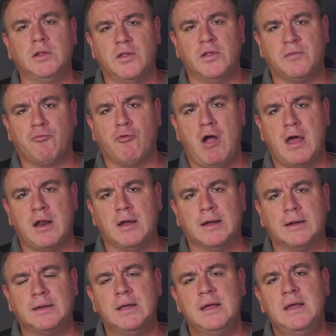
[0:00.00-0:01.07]
this
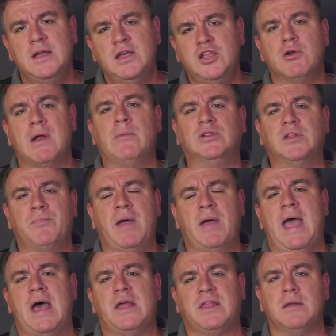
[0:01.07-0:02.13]
product, you're able to
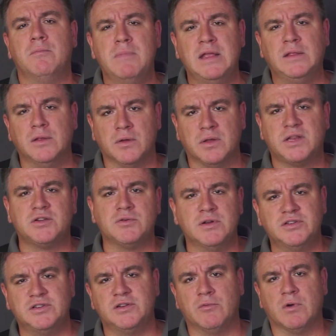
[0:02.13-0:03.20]
pass and meet those
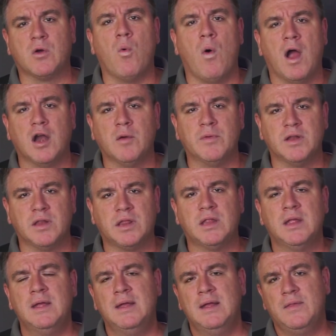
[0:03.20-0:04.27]
stringent requirements
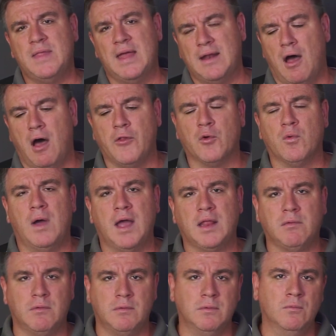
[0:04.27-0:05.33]
that
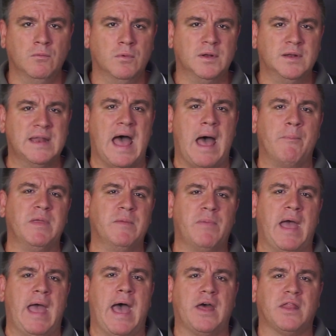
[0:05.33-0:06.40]
otherwise would not be
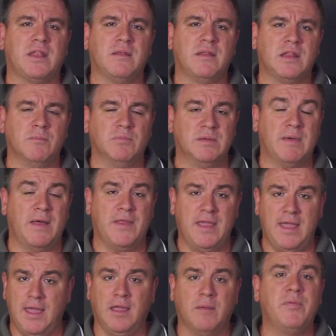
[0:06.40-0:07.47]
passed simply by the
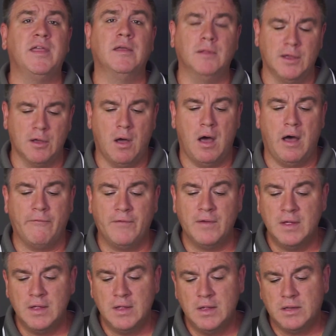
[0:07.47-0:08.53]
ink peeling off.
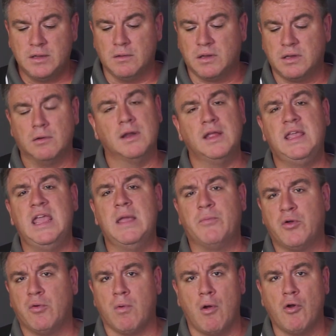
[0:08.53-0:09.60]
So certainly keep
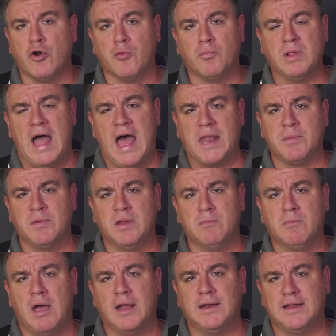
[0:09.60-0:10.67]
corona or plasma in
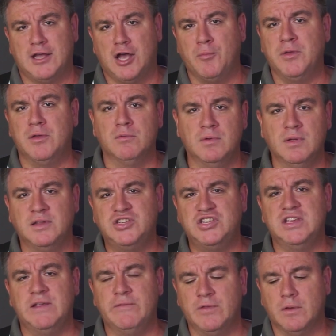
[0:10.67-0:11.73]
mind to help you
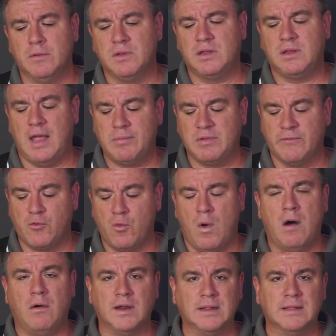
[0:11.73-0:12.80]
achieve those types of
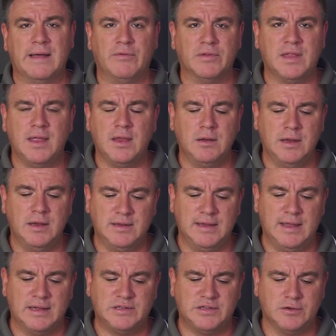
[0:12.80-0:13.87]
quality levels that you need to
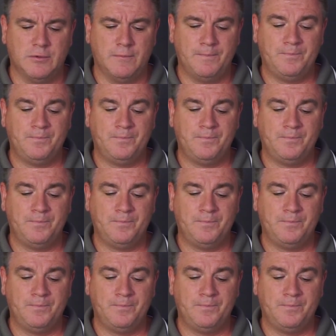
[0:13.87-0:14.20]
get to.